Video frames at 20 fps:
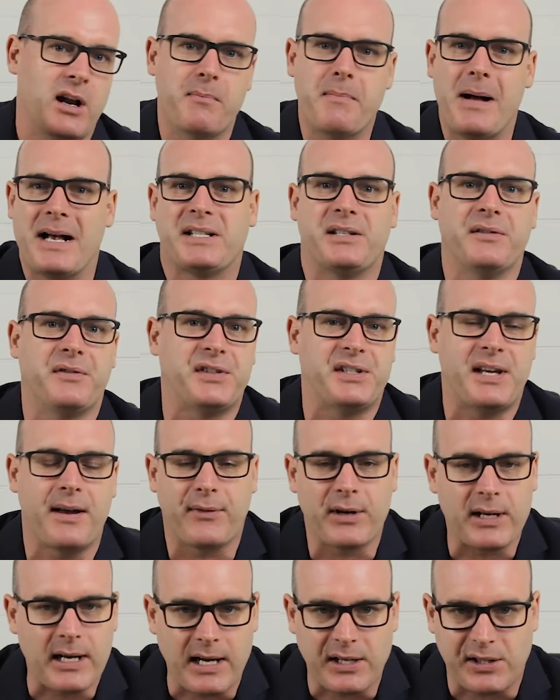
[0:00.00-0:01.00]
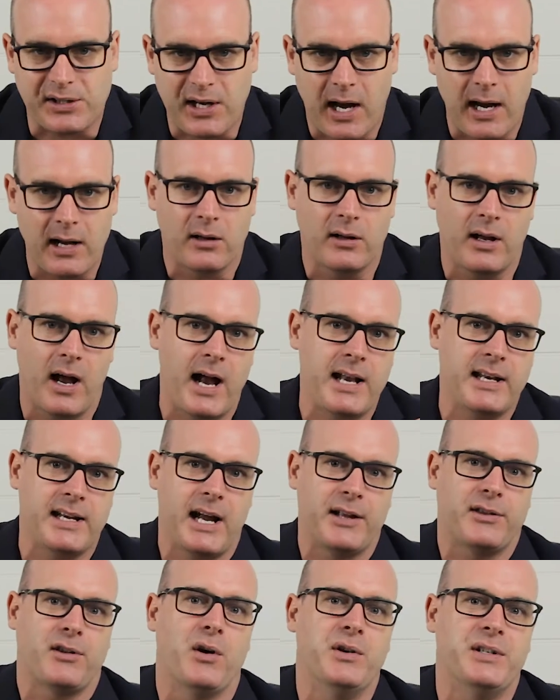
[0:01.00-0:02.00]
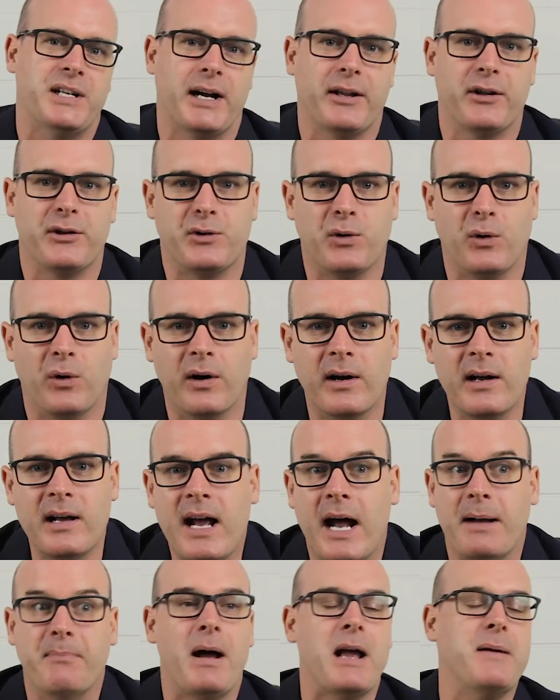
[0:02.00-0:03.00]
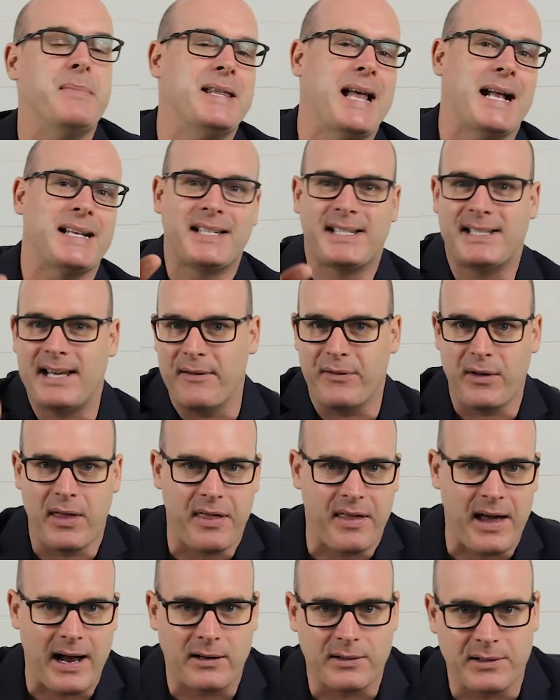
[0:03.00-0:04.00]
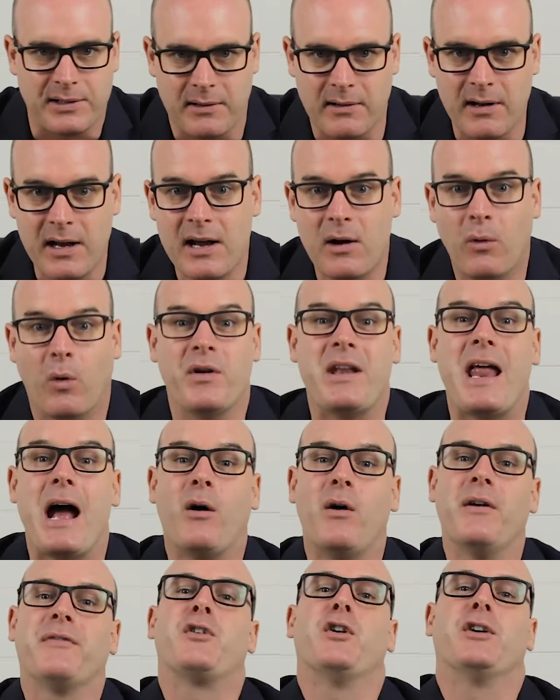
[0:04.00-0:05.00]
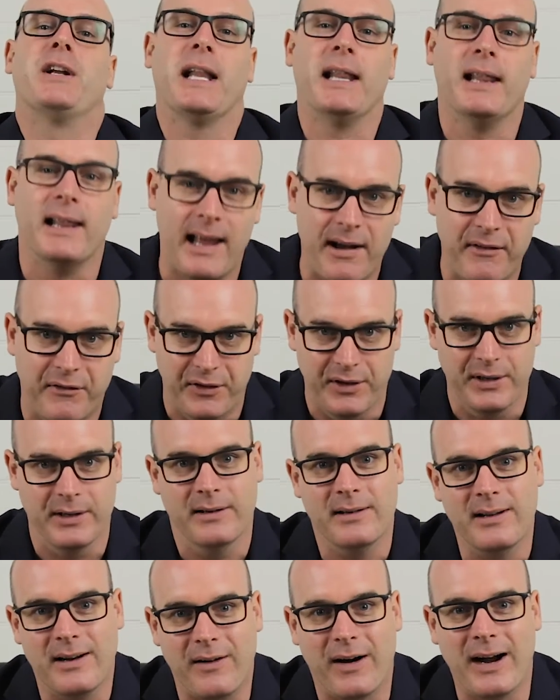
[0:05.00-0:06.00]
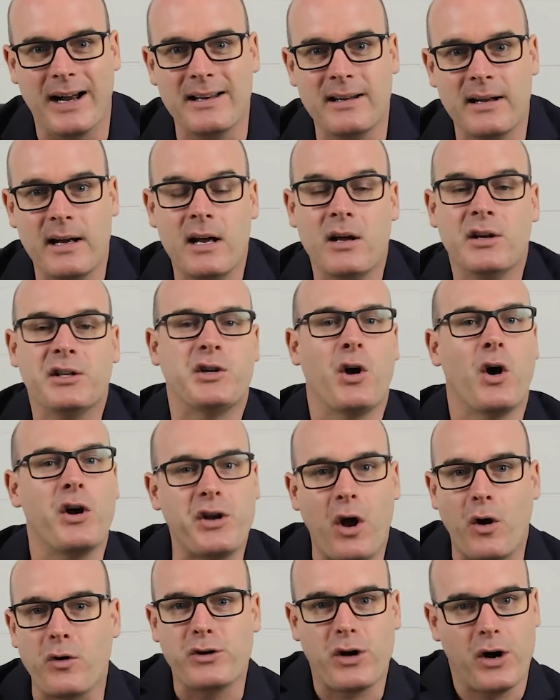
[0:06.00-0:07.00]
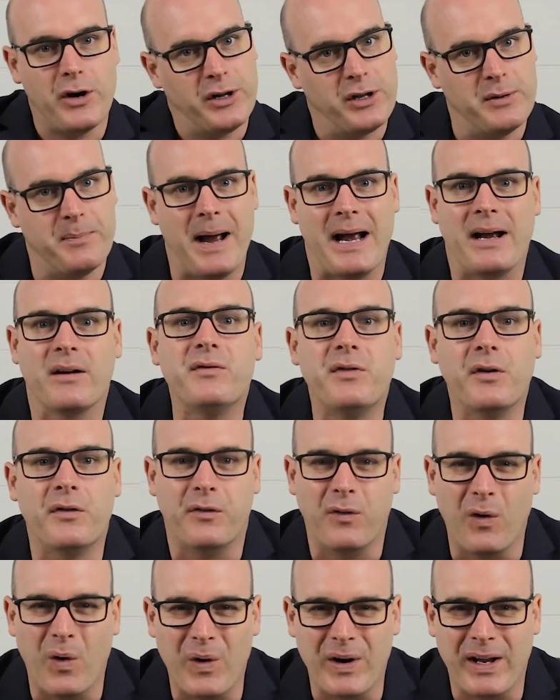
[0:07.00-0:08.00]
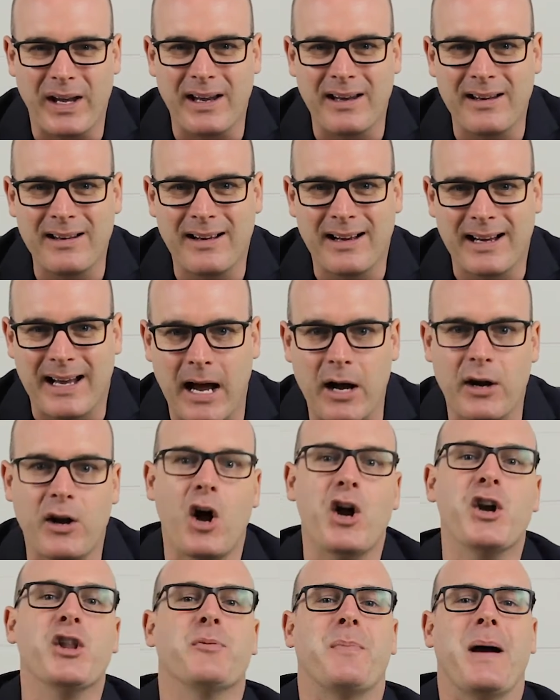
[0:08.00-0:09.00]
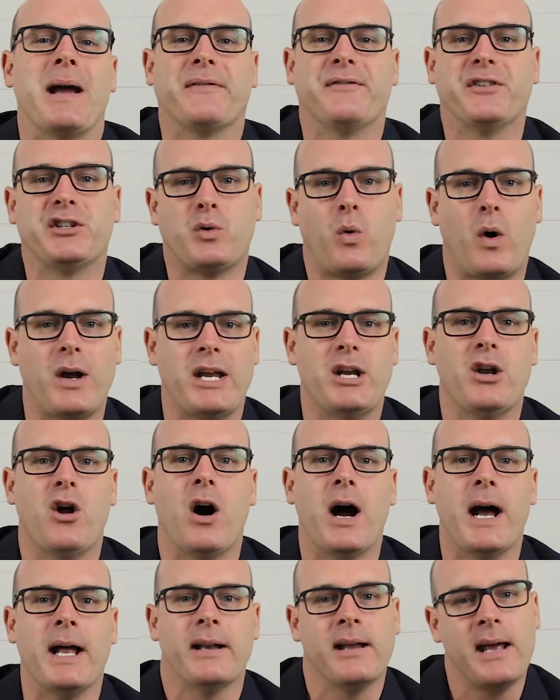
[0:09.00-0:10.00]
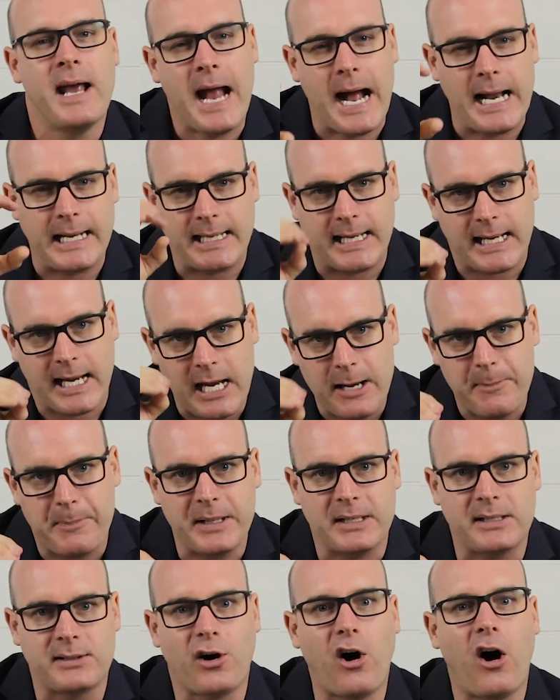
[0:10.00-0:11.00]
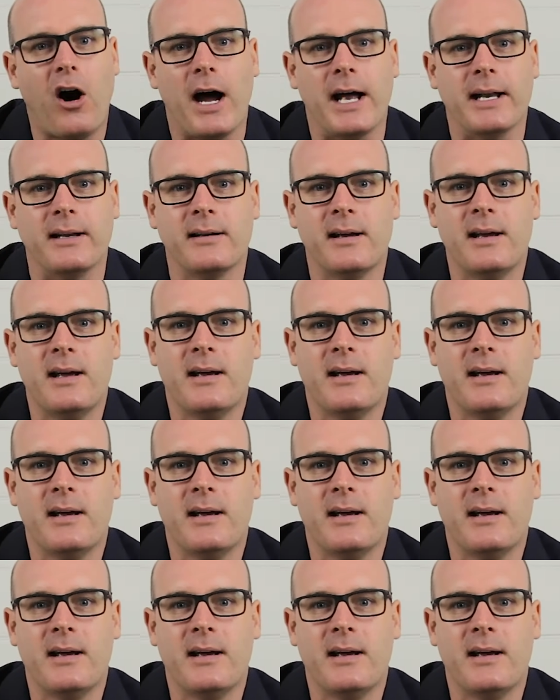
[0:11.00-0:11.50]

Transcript: massive 7-day sale and get those out of the door. And maybe that's 7,000. Well, now I've got 11, all right? So I don't go to the bank for 40, okay? I go to the bank for 29 and keep it tight,